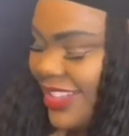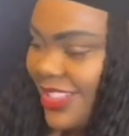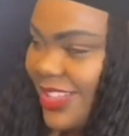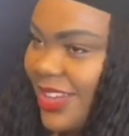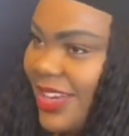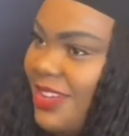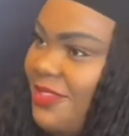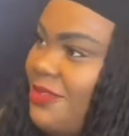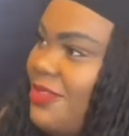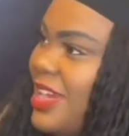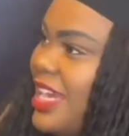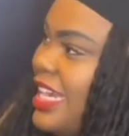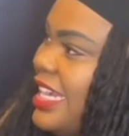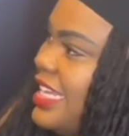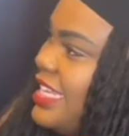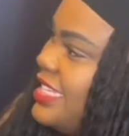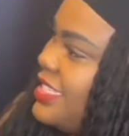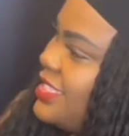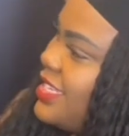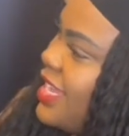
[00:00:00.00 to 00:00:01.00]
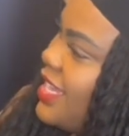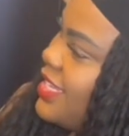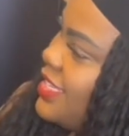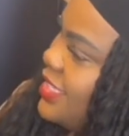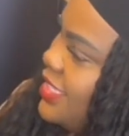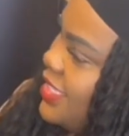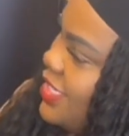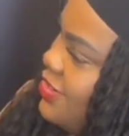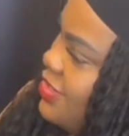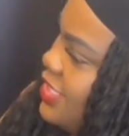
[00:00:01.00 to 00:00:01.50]
So I didn't really take
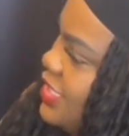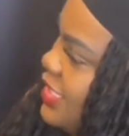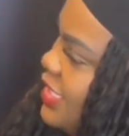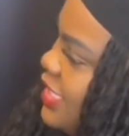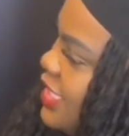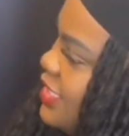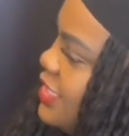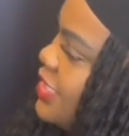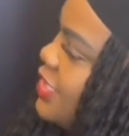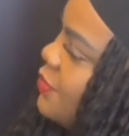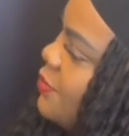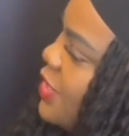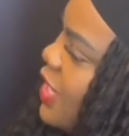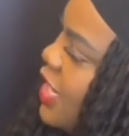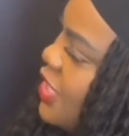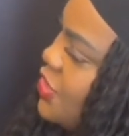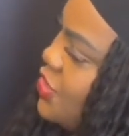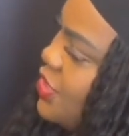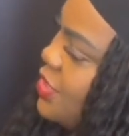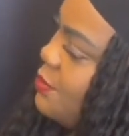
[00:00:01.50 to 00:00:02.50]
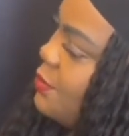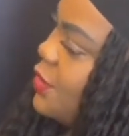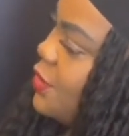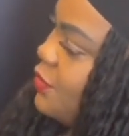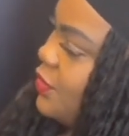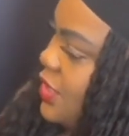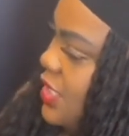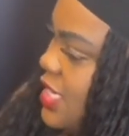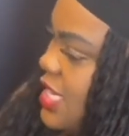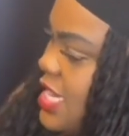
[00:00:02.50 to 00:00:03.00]
it seriously until we actually
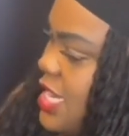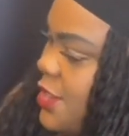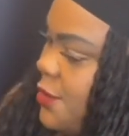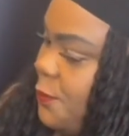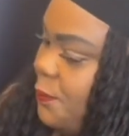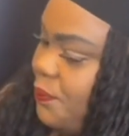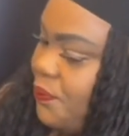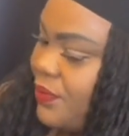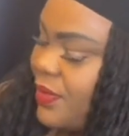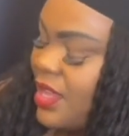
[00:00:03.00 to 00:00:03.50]
moved here.